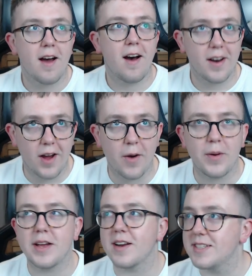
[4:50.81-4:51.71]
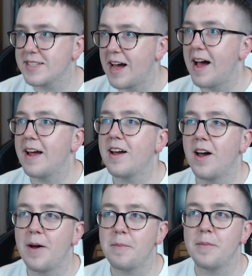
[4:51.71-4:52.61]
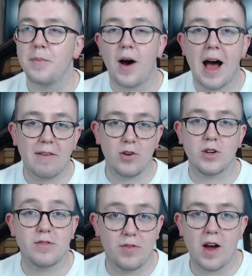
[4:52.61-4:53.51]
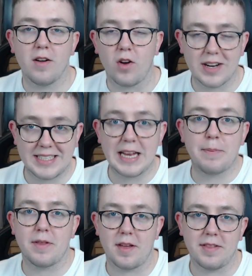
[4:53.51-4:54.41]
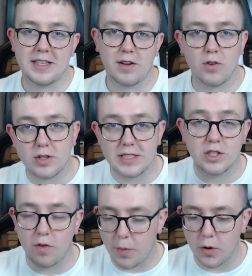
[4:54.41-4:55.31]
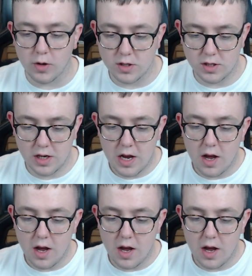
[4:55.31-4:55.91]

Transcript: I know what you're gonna say, um, but I have looked for like deeper than this. I've looked into reports.